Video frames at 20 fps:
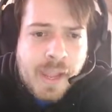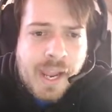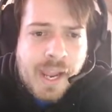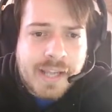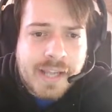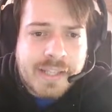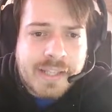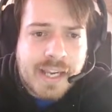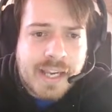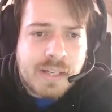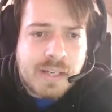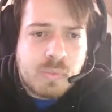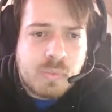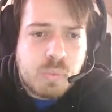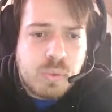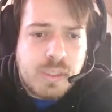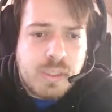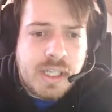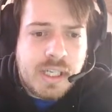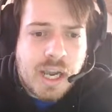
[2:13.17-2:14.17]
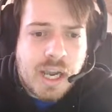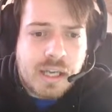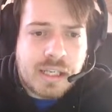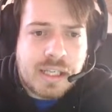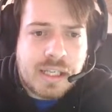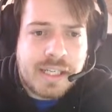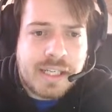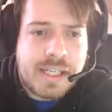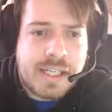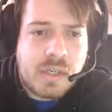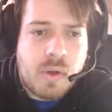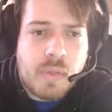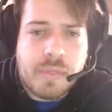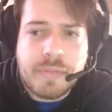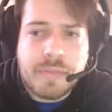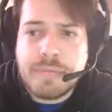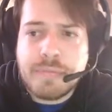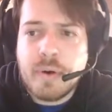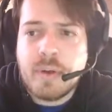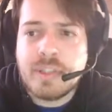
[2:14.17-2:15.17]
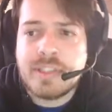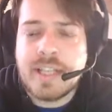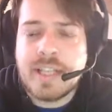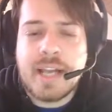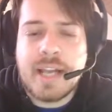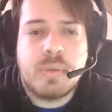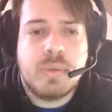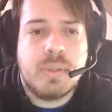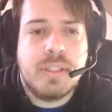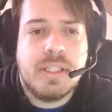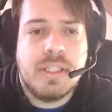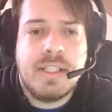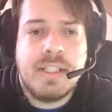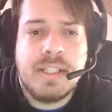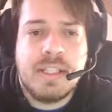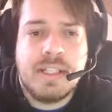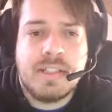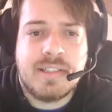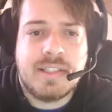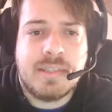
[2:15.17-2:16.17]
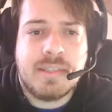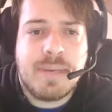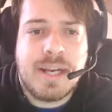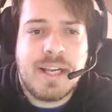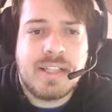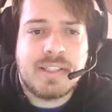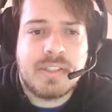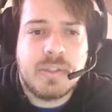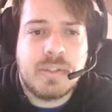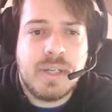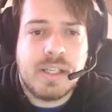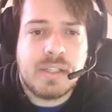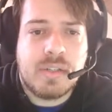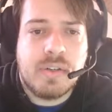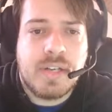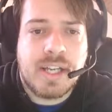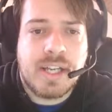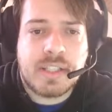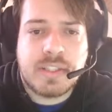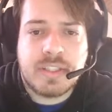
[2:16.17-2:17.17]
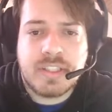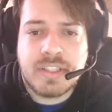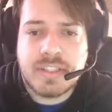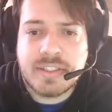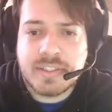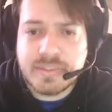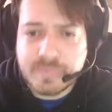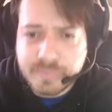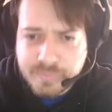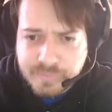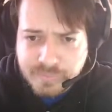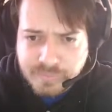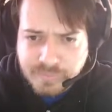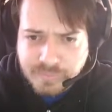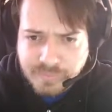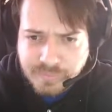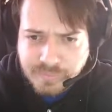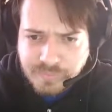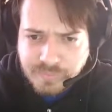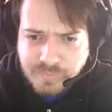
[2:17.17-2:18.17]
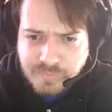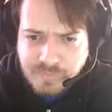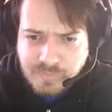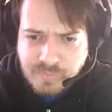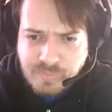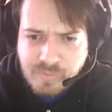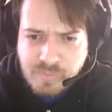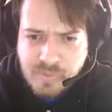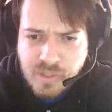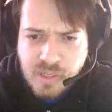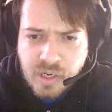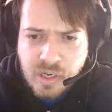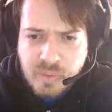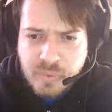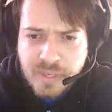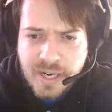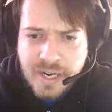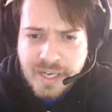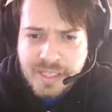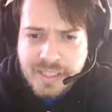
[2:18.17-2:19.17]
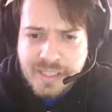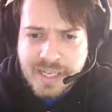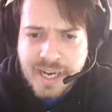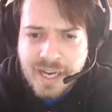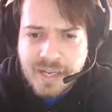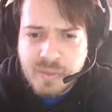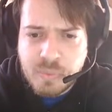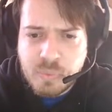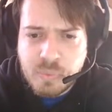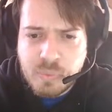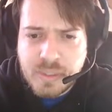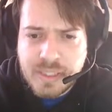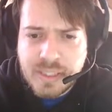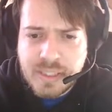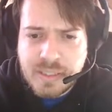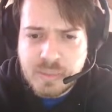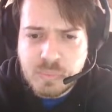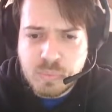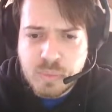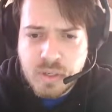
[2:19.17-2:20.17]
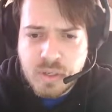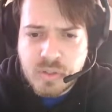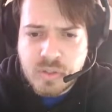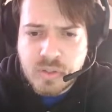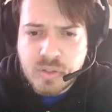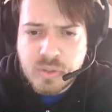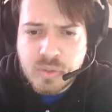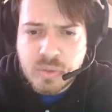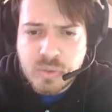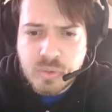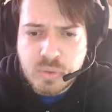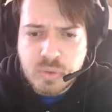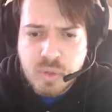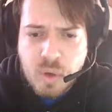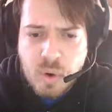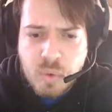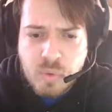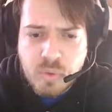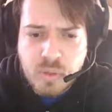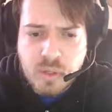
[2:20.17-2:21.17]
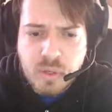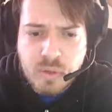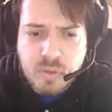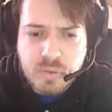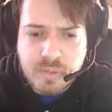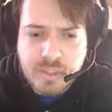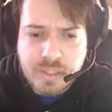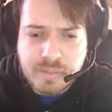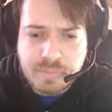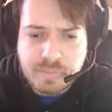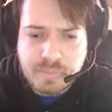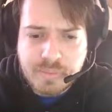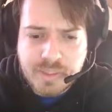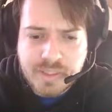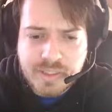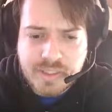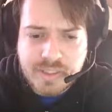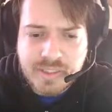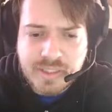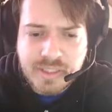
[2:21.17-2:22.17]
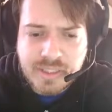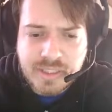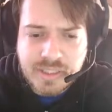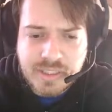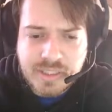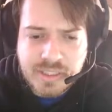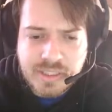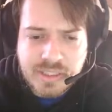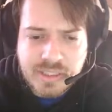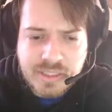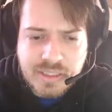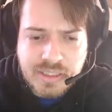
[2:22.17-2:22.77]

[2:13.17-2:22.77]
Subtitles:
And then we are clicking on the first entry, it is the MySQL connectors. Alright, then we want to download, let me see.